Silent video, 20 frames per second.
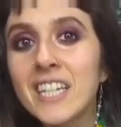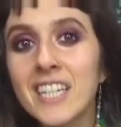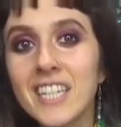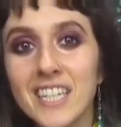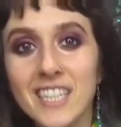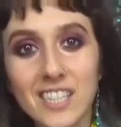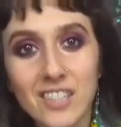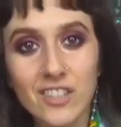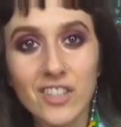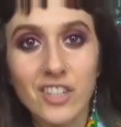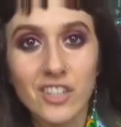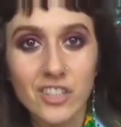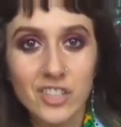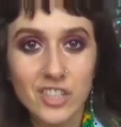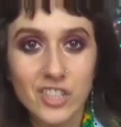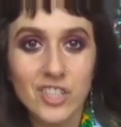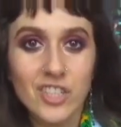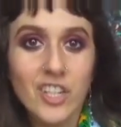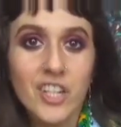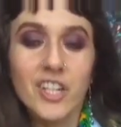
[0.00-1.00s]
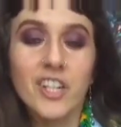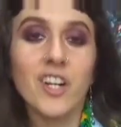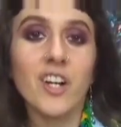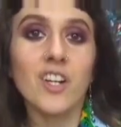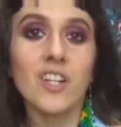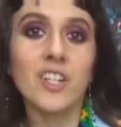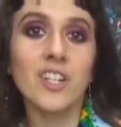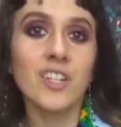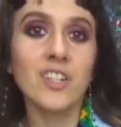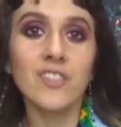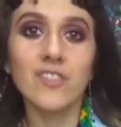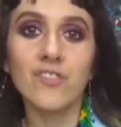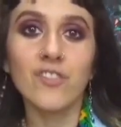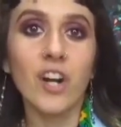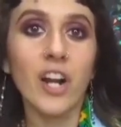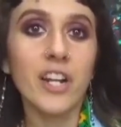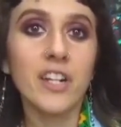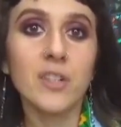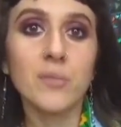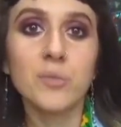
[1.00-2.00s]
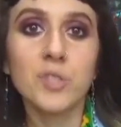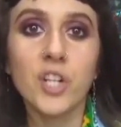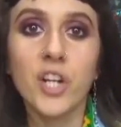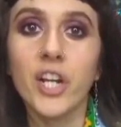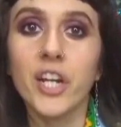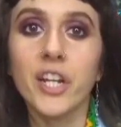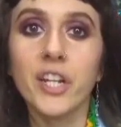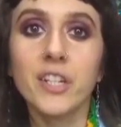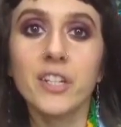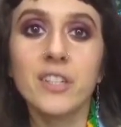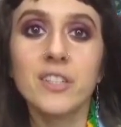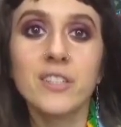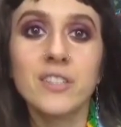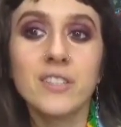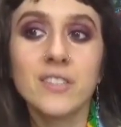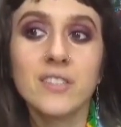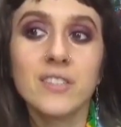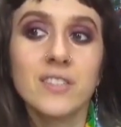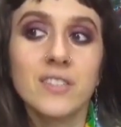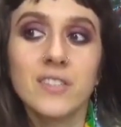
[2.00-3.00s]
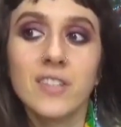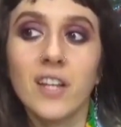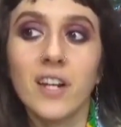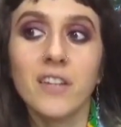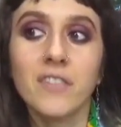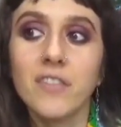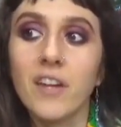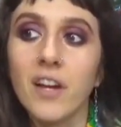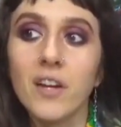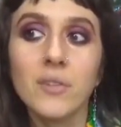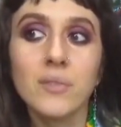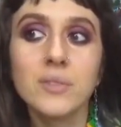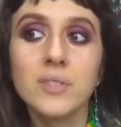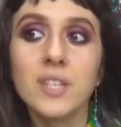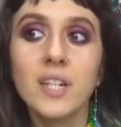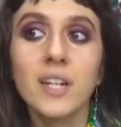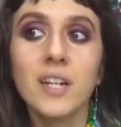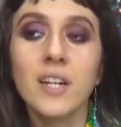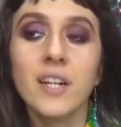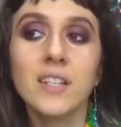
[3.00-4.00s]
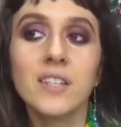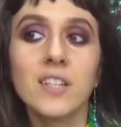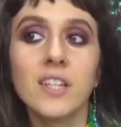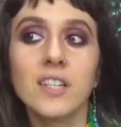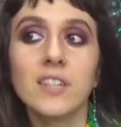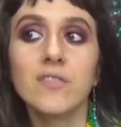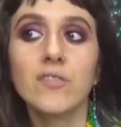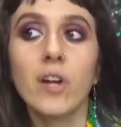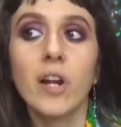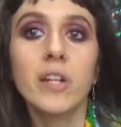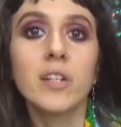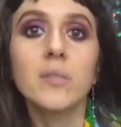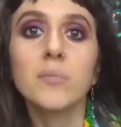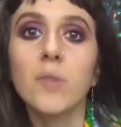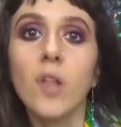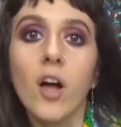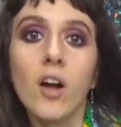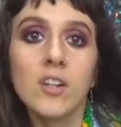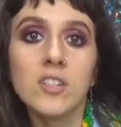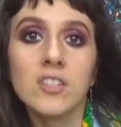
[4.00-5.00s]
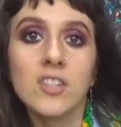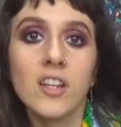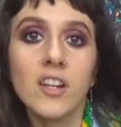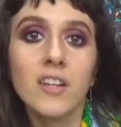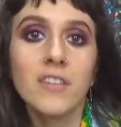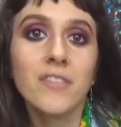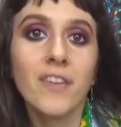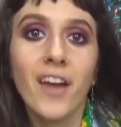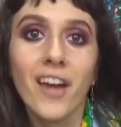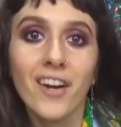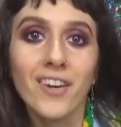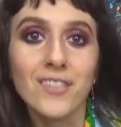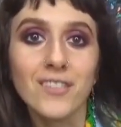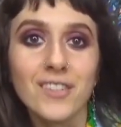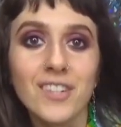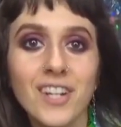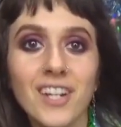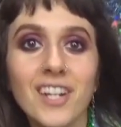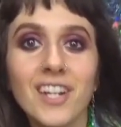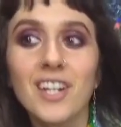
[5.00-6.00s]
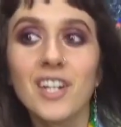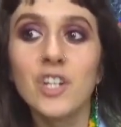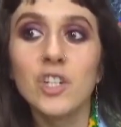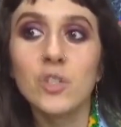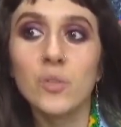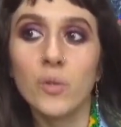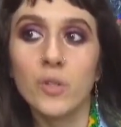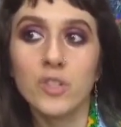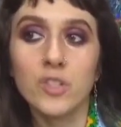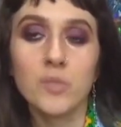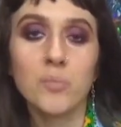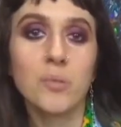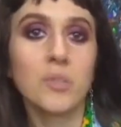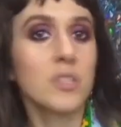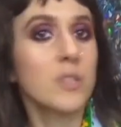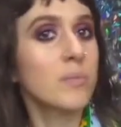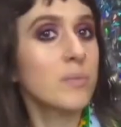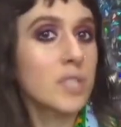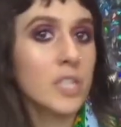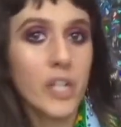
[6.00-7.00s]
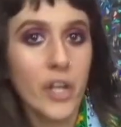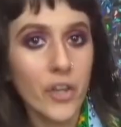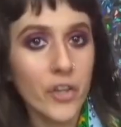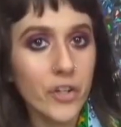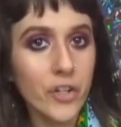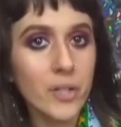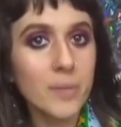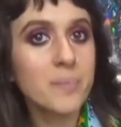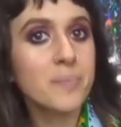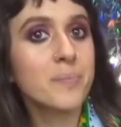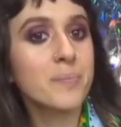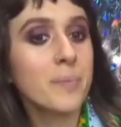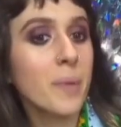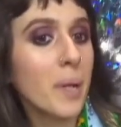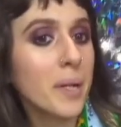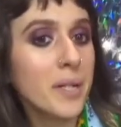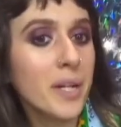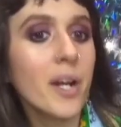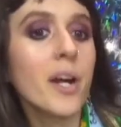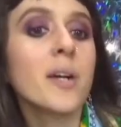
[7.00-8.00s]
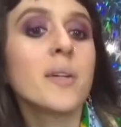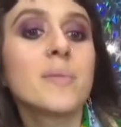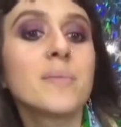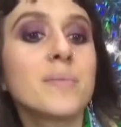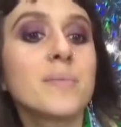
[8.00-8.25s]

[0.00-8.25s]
it's literally just like random chain that I found and like random locks that I found, so I just put them together. And yeah,